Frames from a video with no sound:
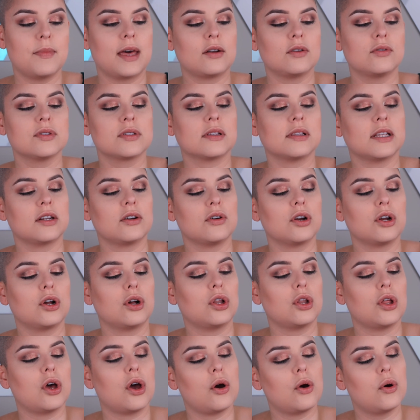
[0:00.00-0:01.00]
Metals Glitter and
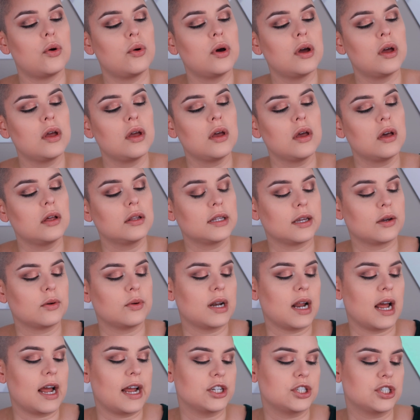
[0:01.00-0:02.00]
Glow
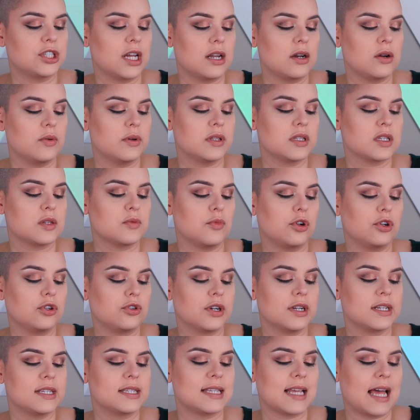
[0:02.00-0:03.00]
Liquid Eyeshadow in
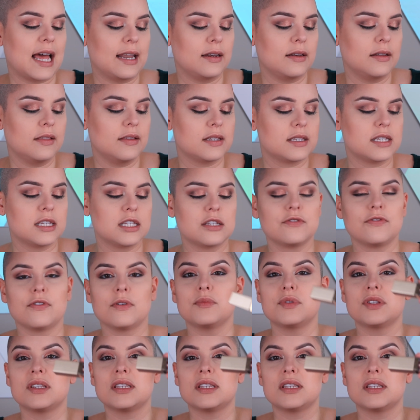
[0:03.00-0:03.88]
Smoldering Satin. This is from